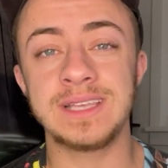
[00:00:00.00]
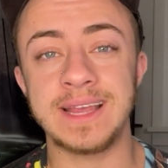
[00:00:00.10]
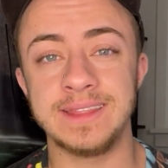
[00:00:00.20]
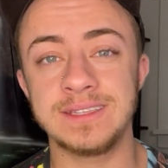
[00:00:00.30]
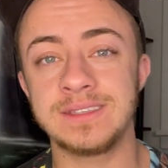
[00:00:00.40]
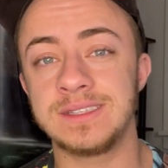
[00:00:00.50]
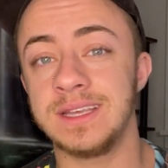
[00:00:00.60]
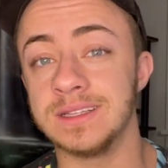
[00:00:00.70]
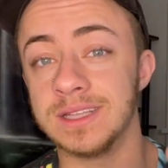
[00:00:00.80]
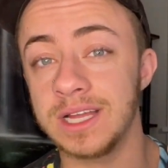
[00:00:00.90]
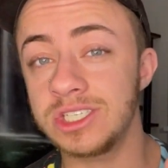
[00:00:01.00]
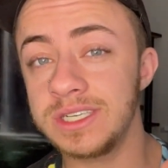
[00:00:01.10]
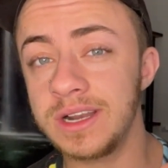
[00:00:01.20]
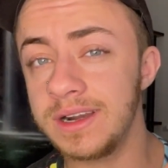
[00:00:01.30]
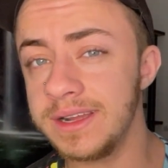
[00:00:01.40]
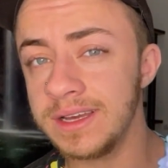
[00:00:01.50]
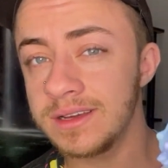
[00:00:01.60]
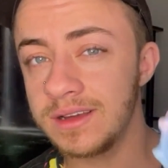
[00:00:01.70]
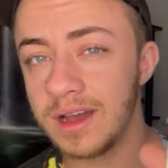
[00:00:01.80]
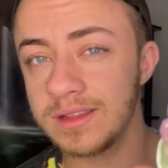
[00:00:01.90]
and this is the legendary
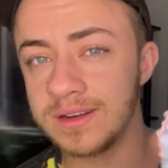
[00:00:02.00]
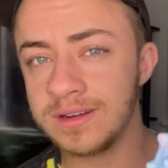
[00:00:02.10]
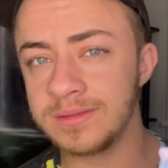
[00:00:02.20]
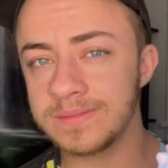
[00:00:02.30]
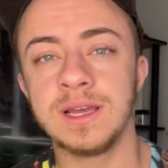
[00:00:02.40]
color.